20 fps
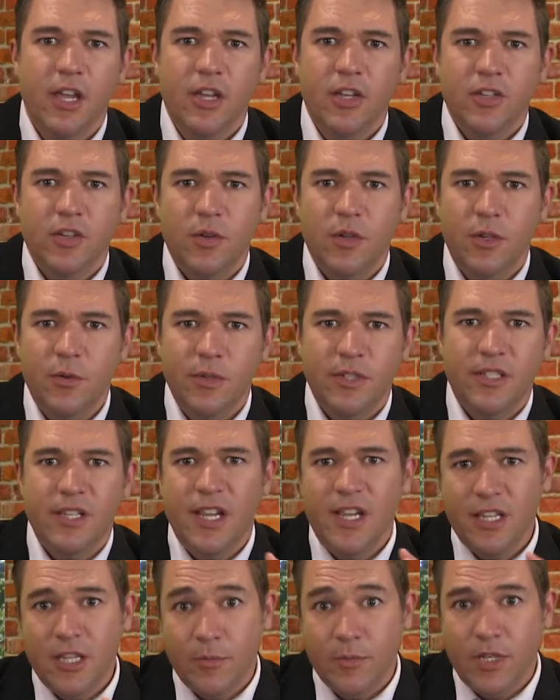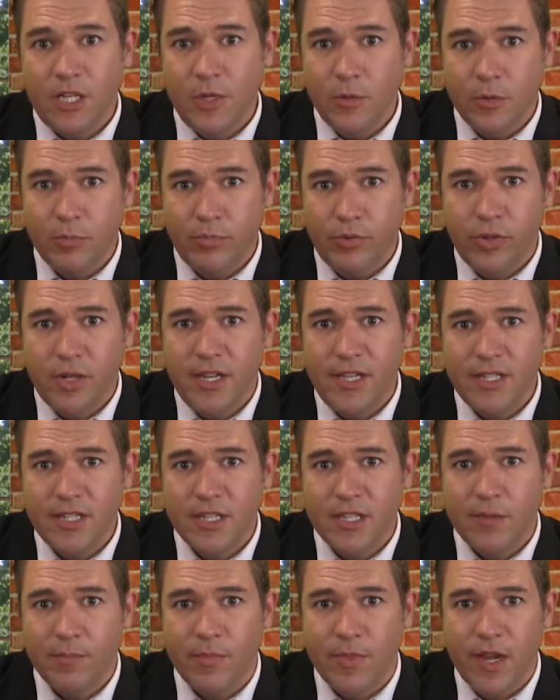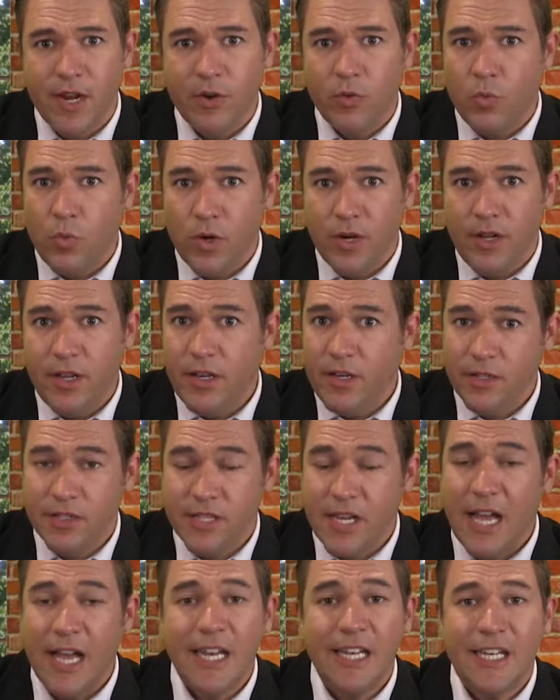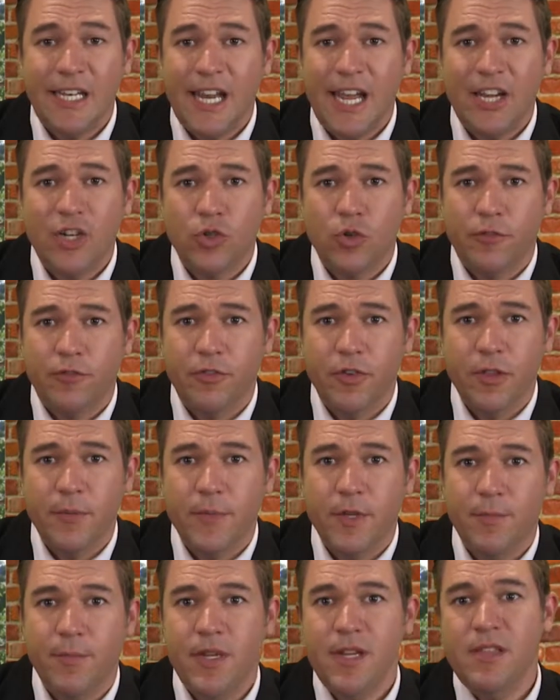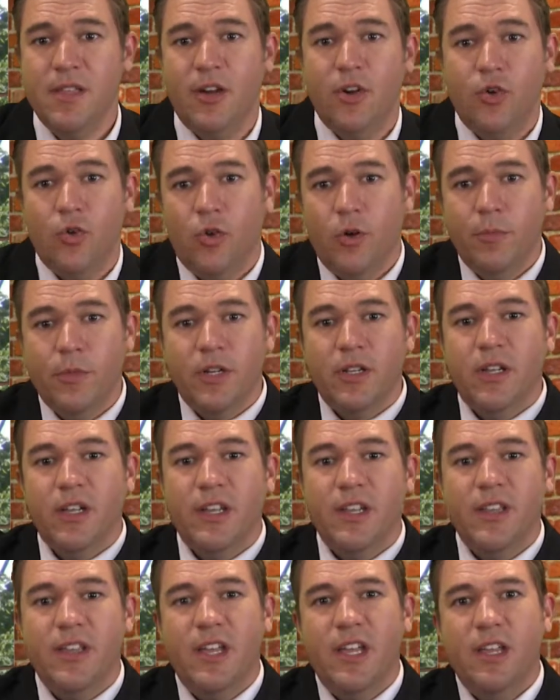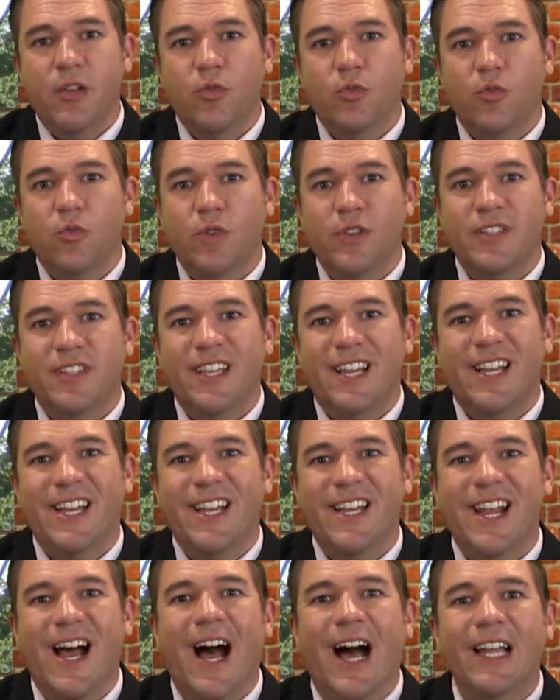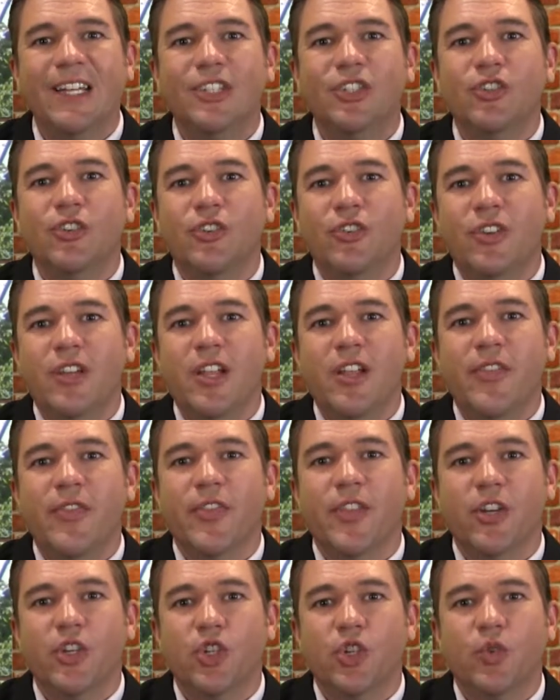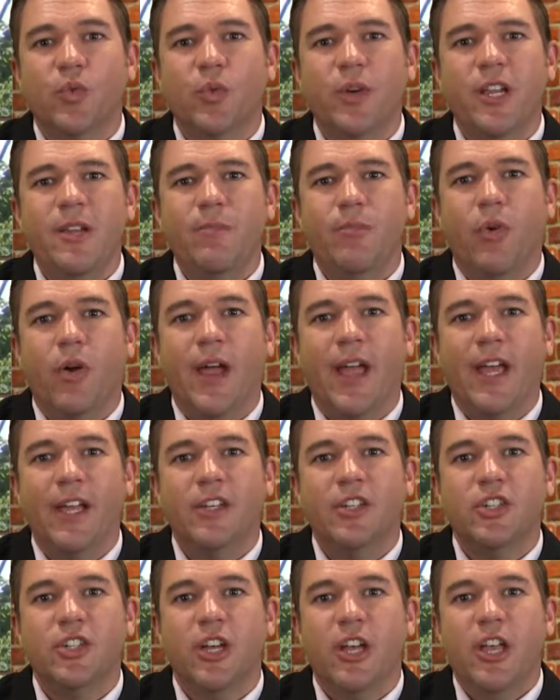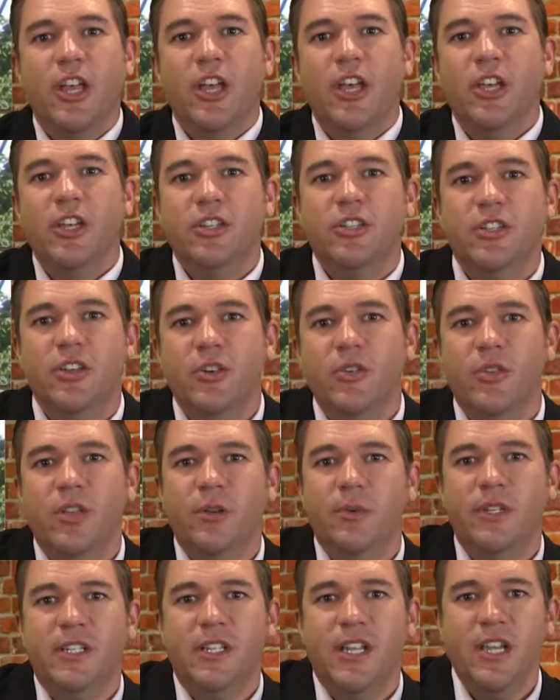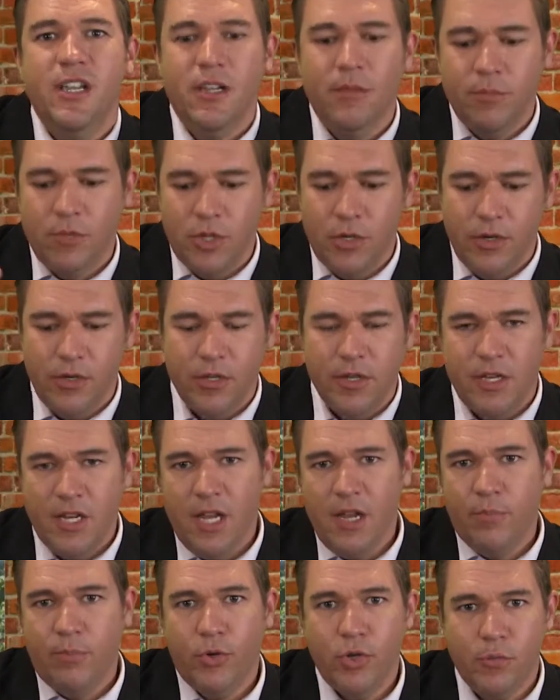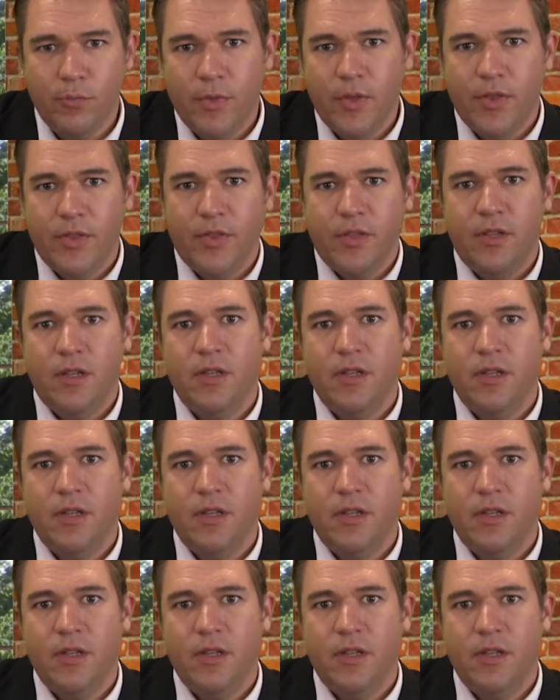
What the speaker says: So he would take them and he would place them there, and it's unnatural for them to be there. Normally they reside underneath the tree branch. So they would take them during the day, put them on